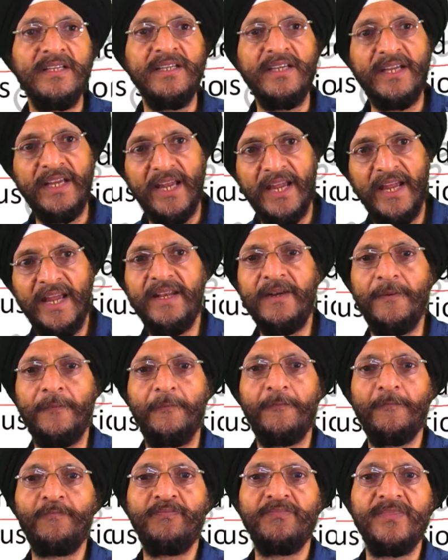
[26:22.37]
can
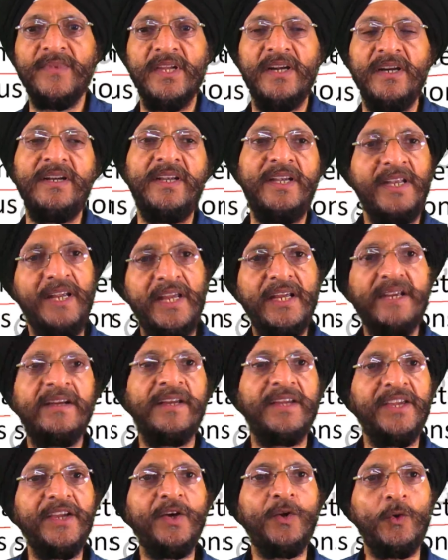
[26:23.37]
take
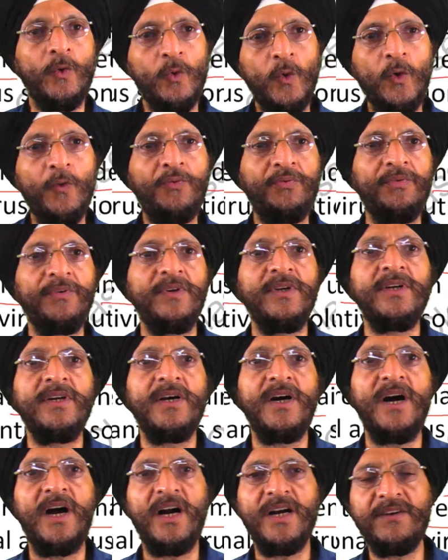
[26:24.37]
care of
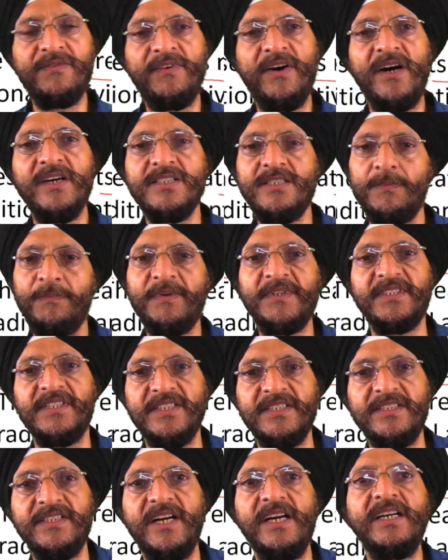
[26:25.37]
advanced
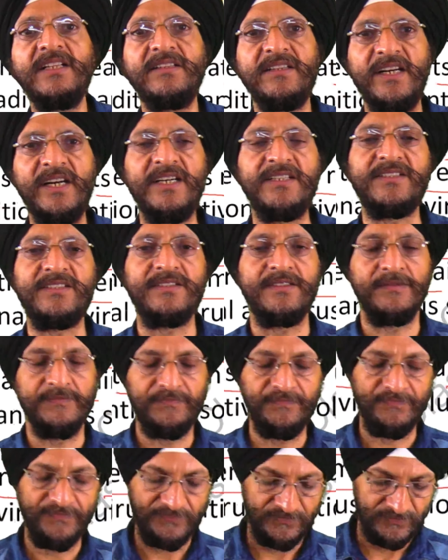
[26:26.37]
persistent threats
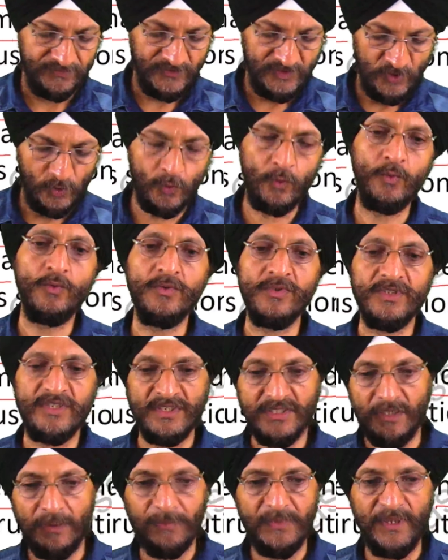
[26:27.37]
to
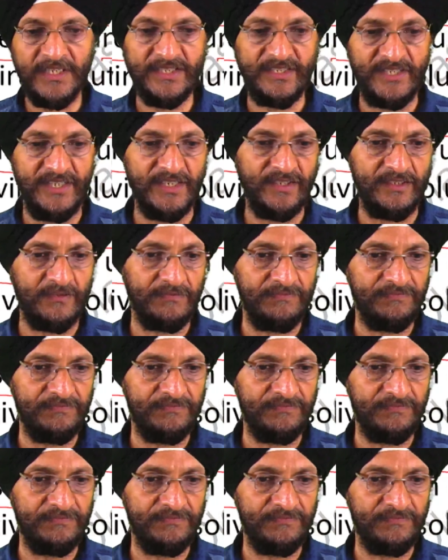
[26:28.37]
some extent.